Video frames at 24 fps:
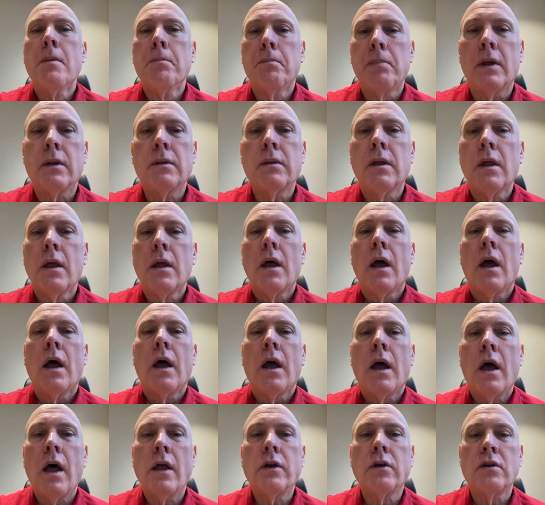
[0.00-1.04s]
But
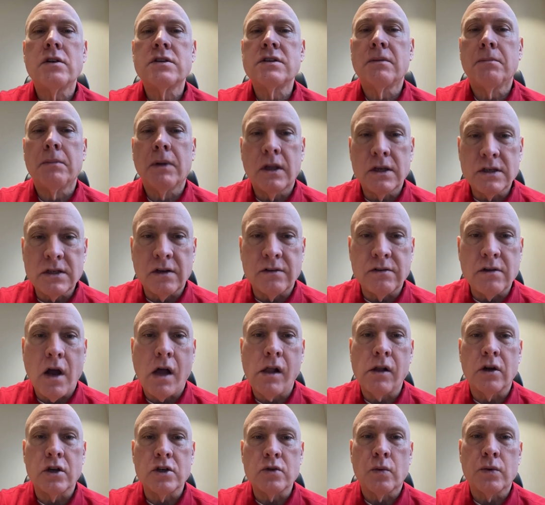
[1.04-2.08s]
hundreds of millions of
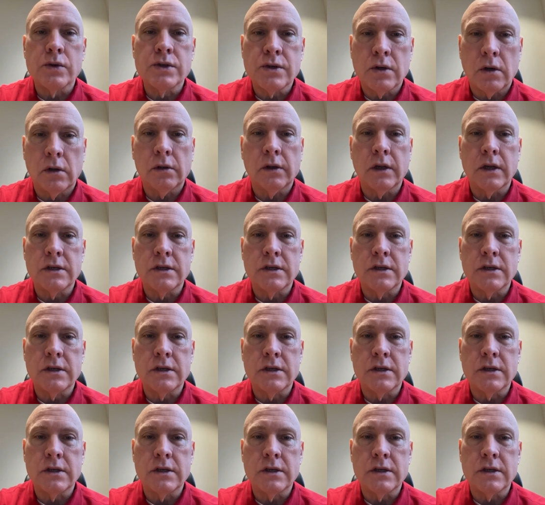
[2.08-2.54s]
dollars will certainly